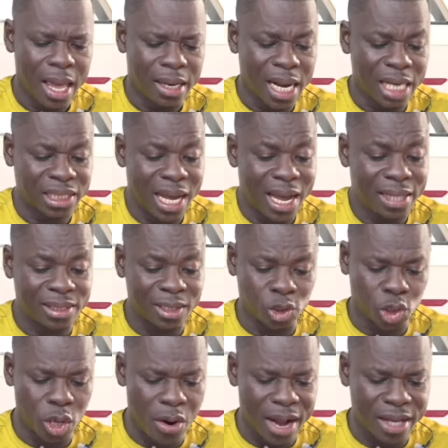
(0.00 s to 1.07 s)
National Health
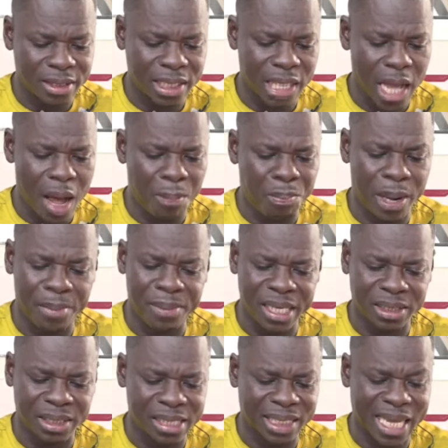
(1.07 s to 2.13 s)
Insurance now
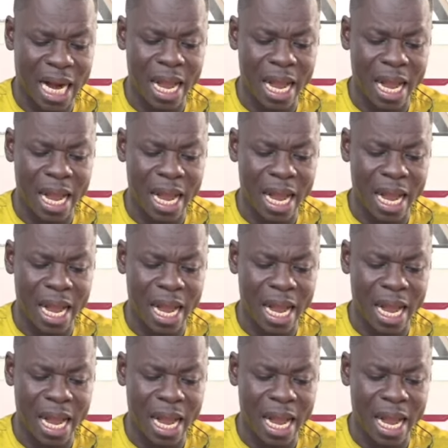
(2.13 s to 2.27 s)
publishes